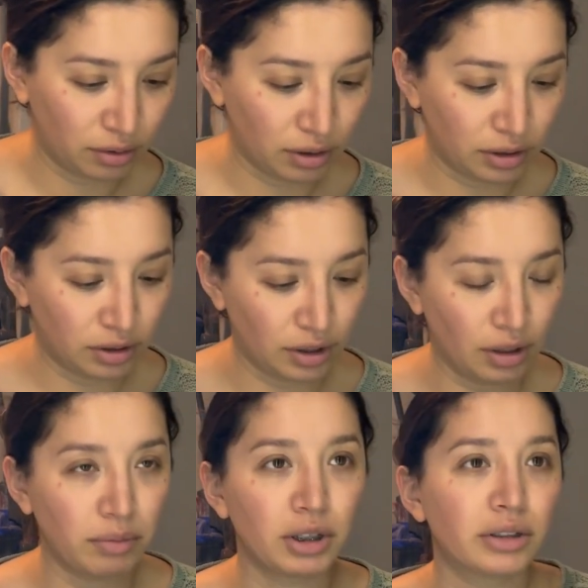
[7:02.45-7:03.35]
let's see,
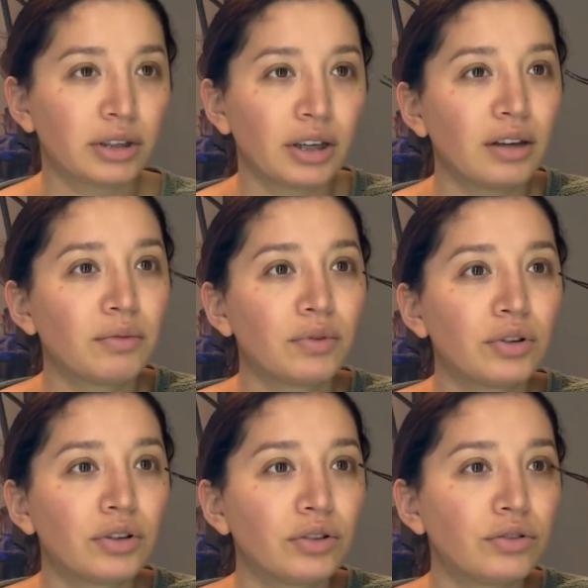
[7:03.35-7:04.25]
I'm going to say
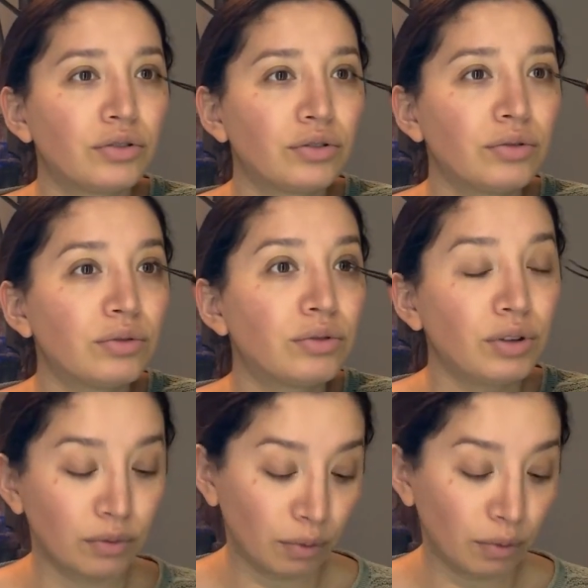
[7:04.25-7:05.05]
1, 2, 3,